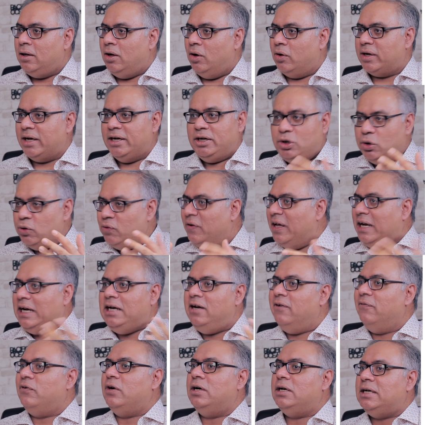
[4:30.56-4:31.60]
Okay, two very
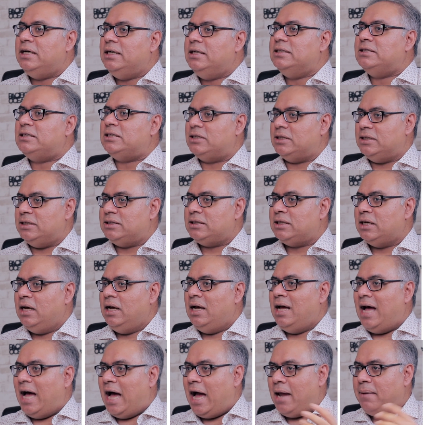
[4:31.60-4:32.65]
different industries.
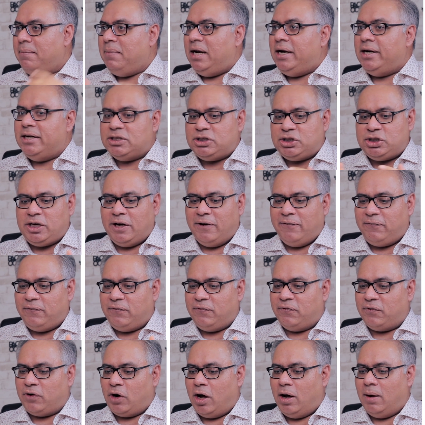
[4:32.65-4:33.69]
I made a shift
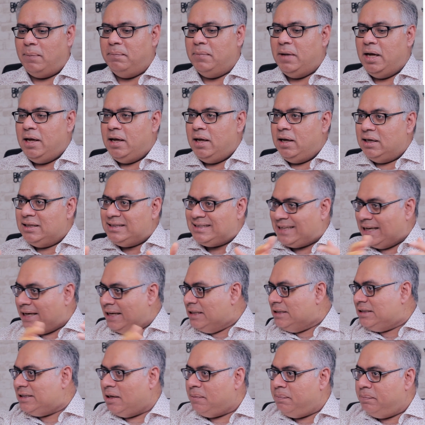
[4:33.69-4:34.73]
from
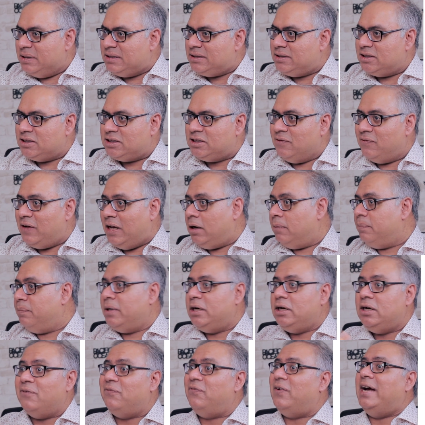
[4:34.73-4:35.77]
sales and business
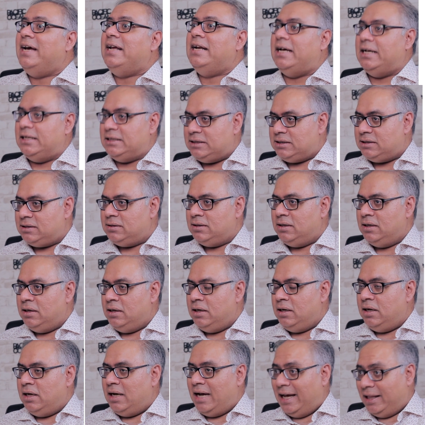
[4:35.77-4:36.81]
development to finance.
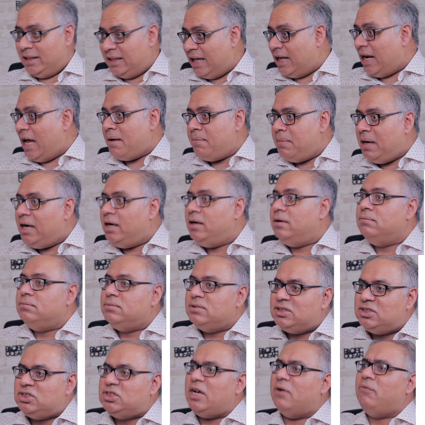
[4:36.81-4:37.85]
And then I made
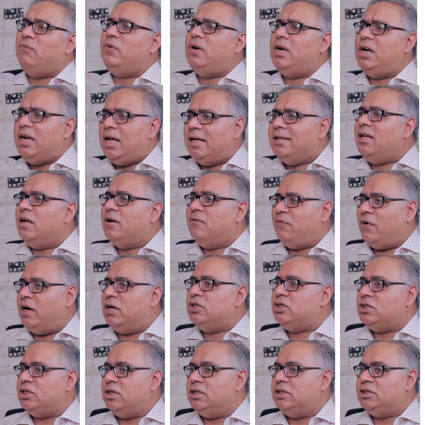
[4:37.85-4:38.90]
several other
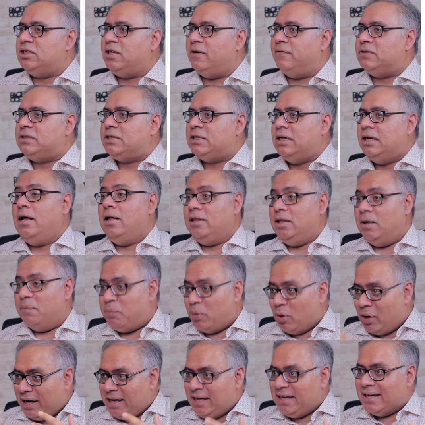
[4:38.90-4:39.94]
functional shifts. The
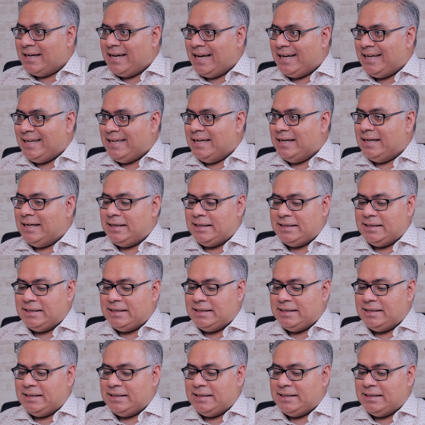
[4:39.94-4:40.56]
point again here